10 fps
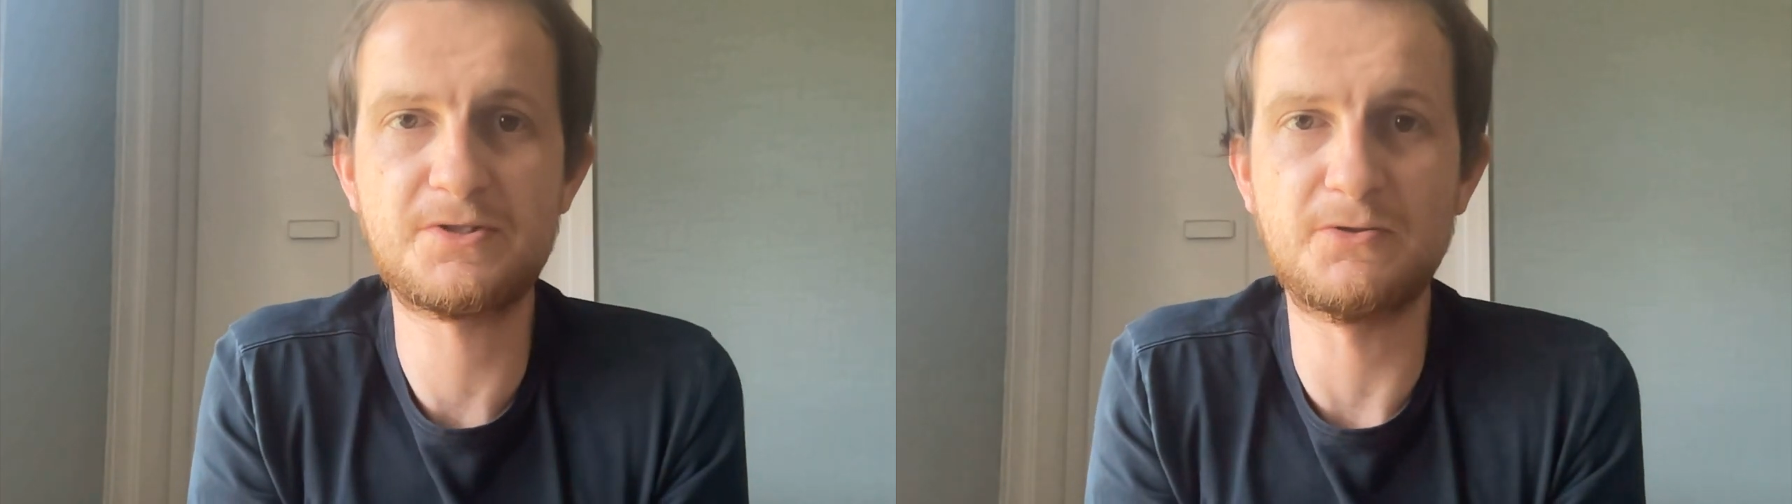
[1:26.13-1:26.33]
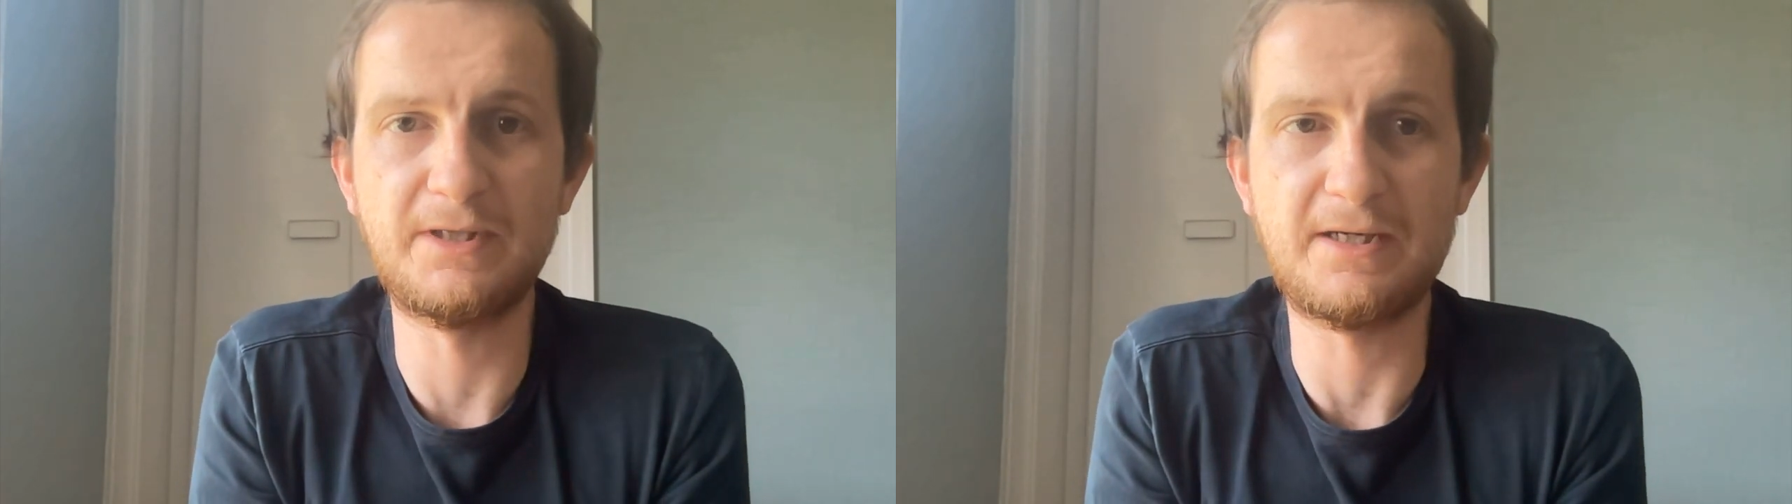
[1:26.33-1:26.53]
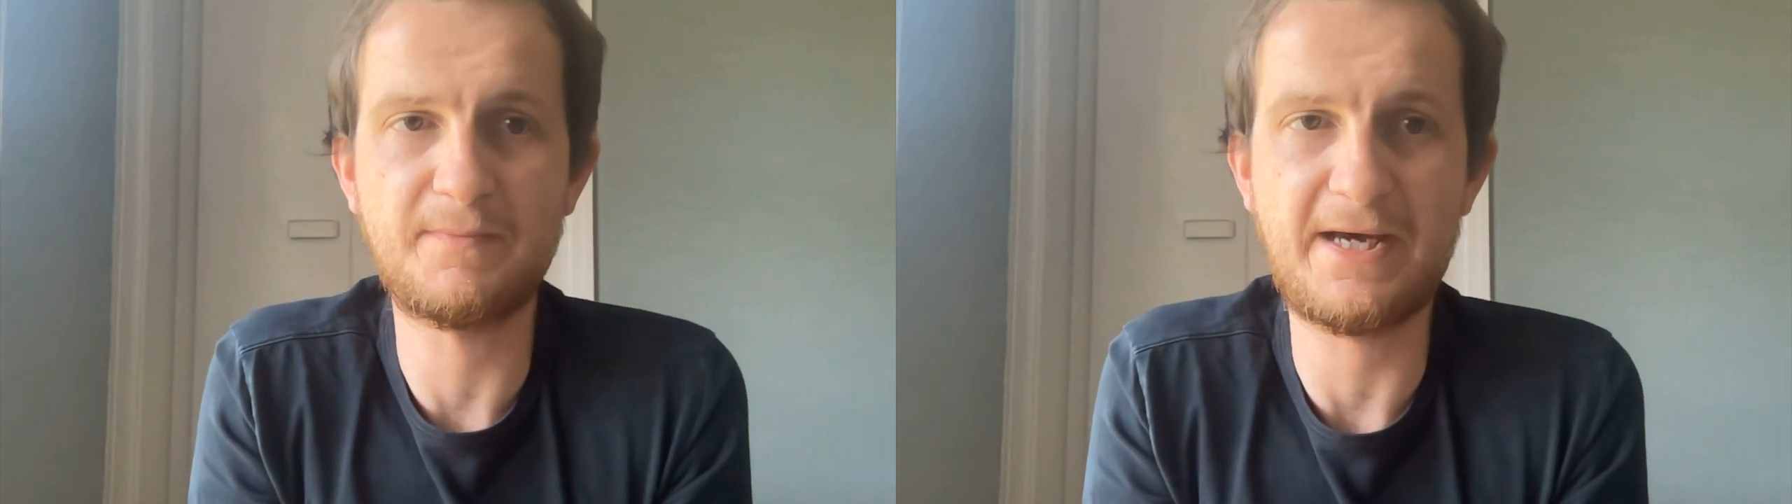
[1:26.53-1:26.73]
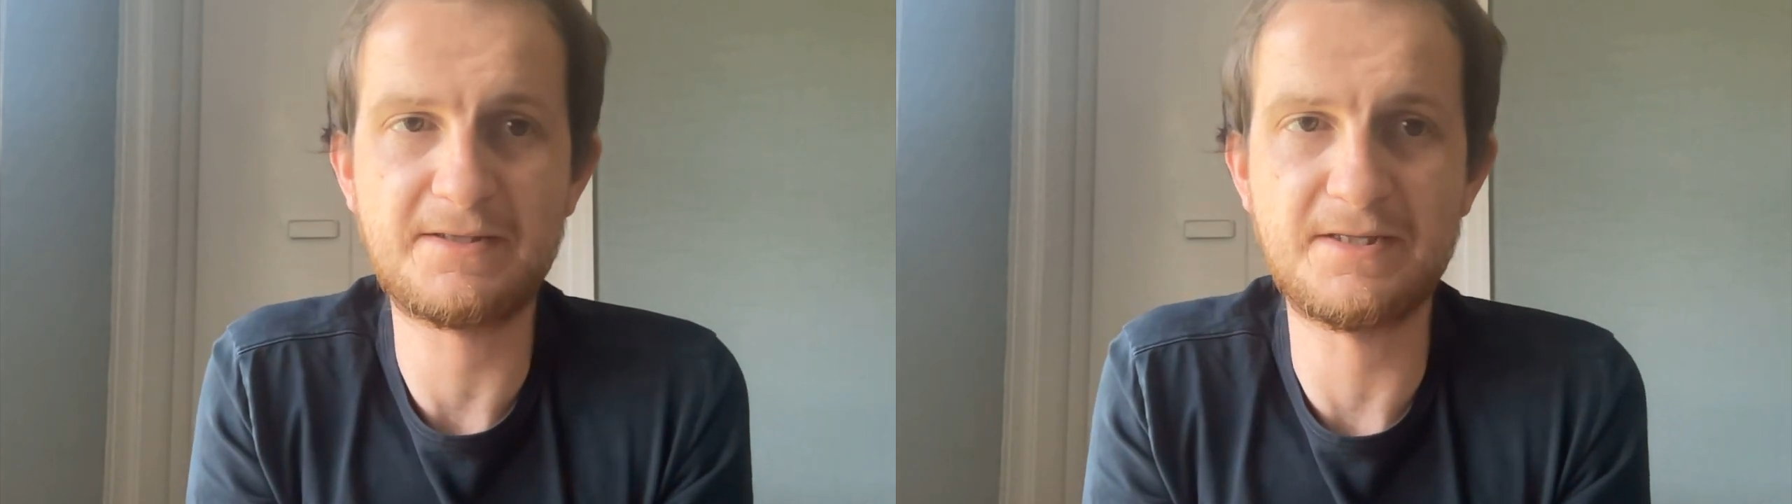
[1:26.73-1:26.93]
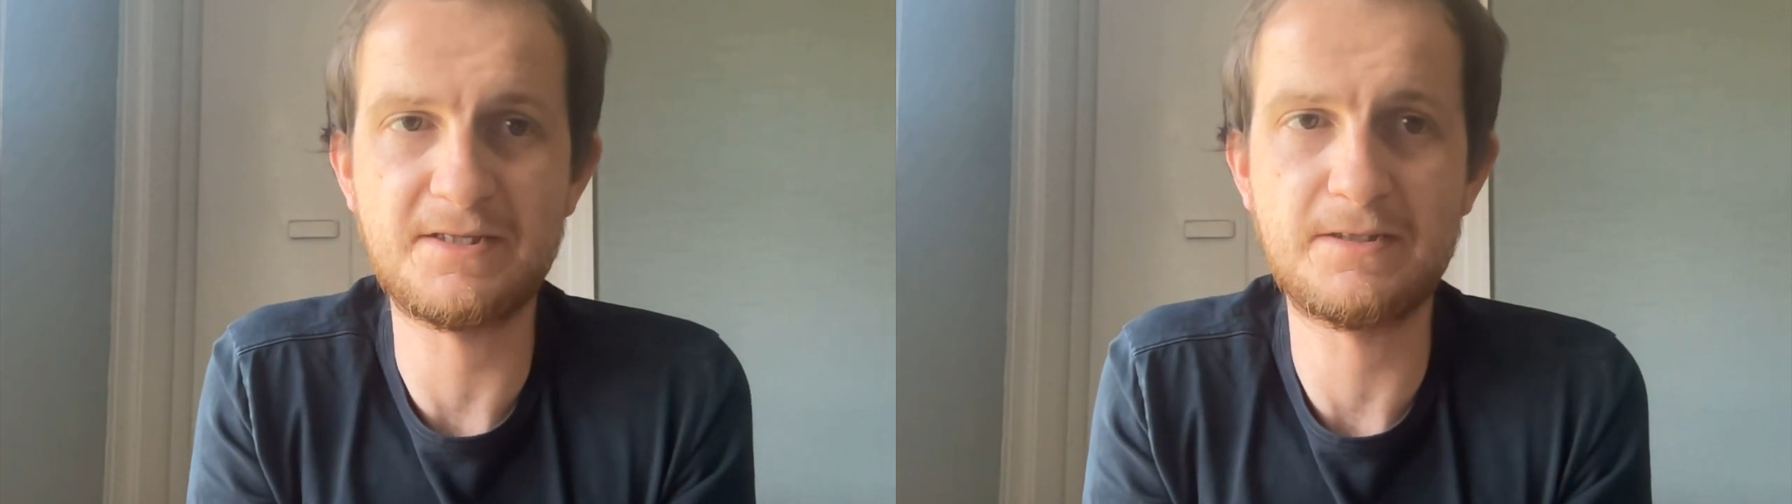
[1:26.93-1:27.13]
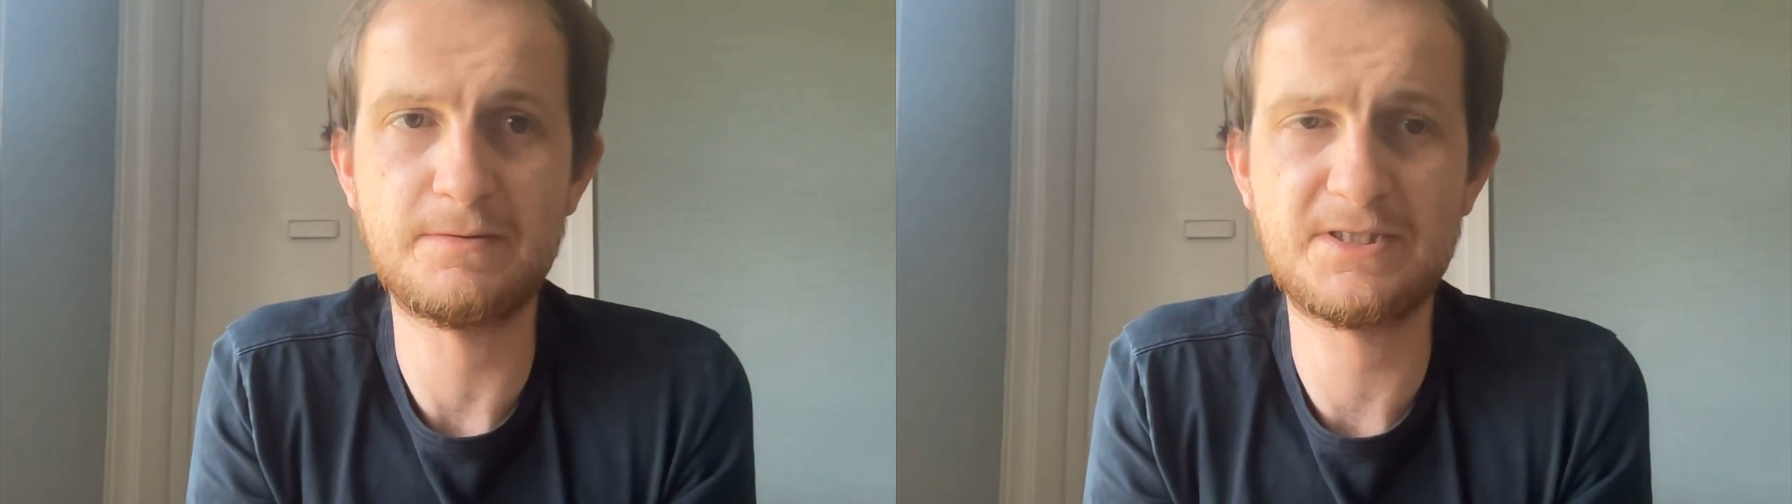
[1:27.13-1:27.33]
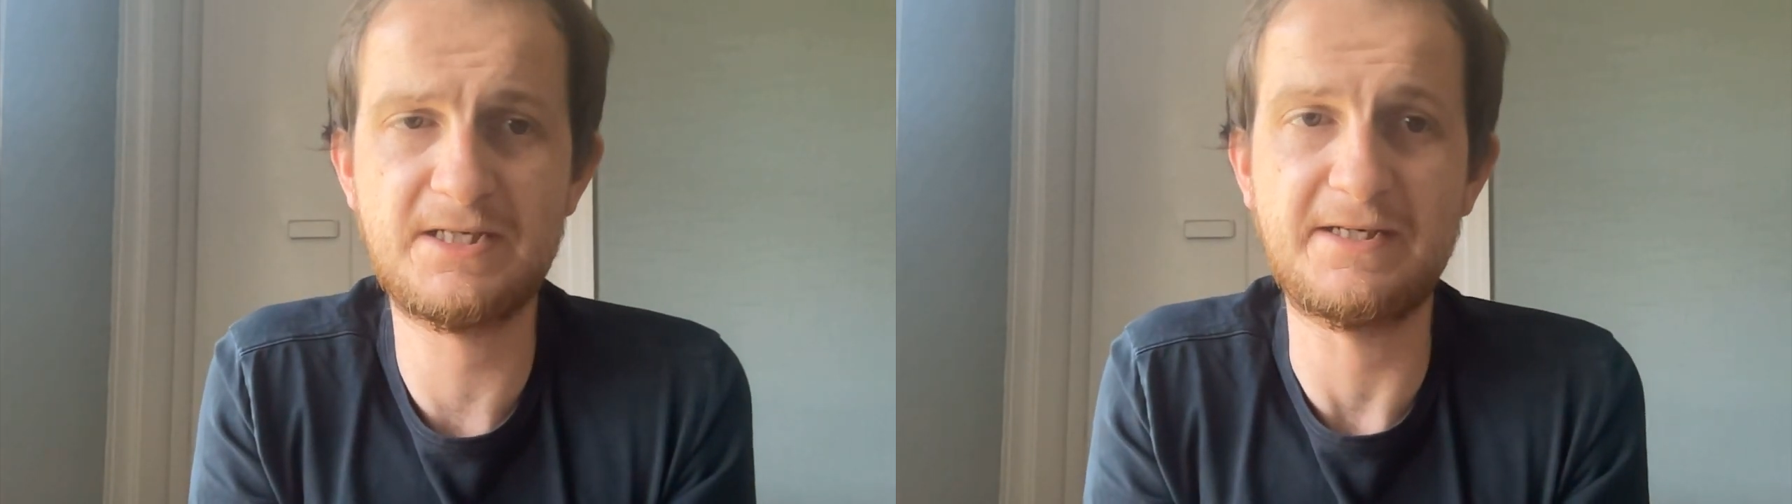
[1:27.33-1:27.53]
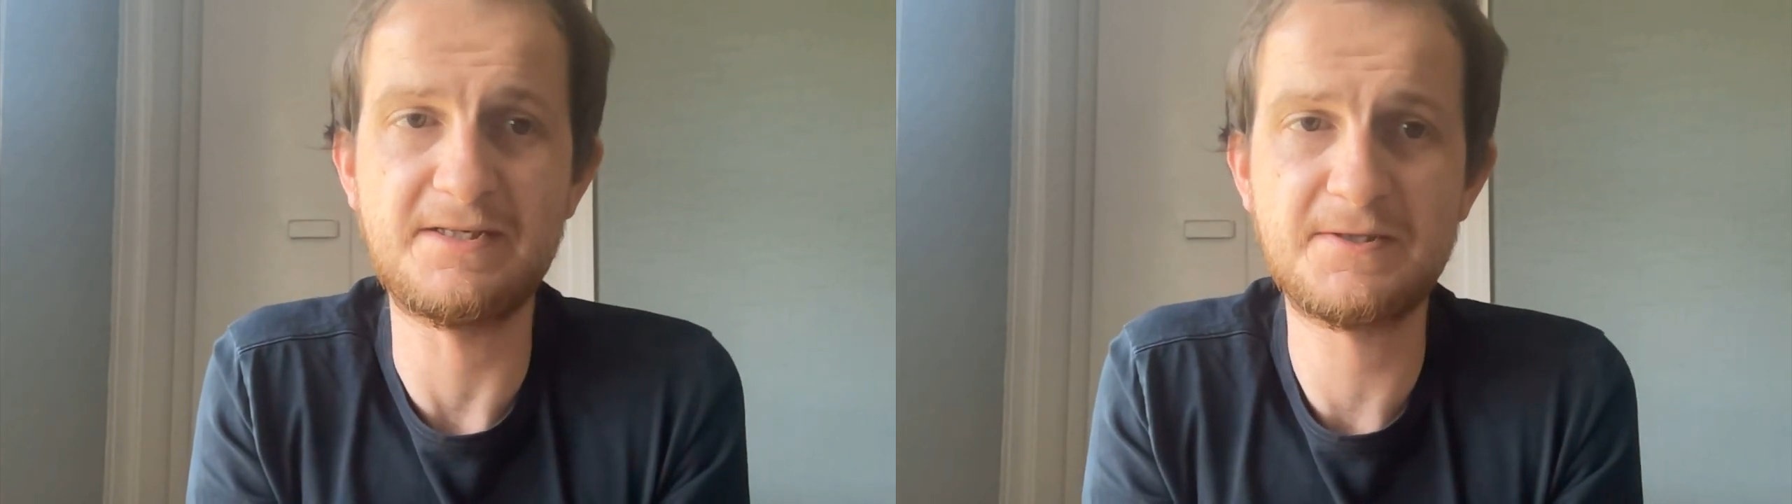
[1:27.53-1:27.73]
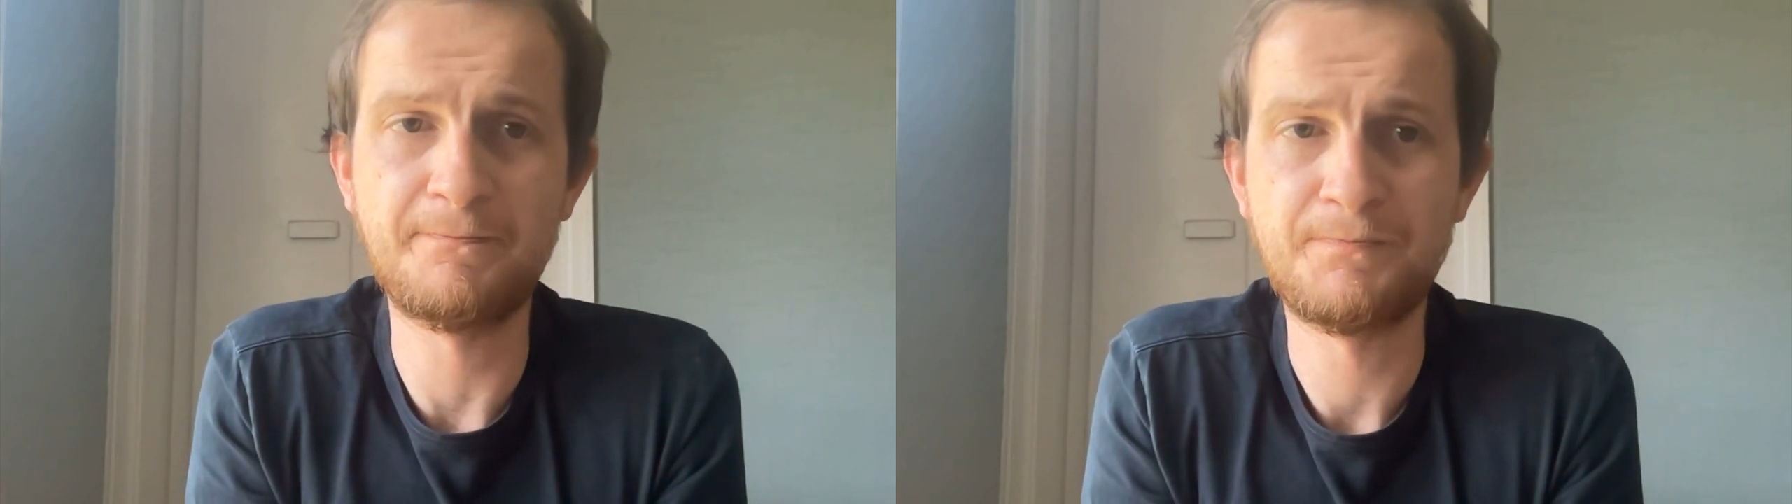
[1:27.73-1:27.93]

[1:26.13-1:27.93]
or link back to the site.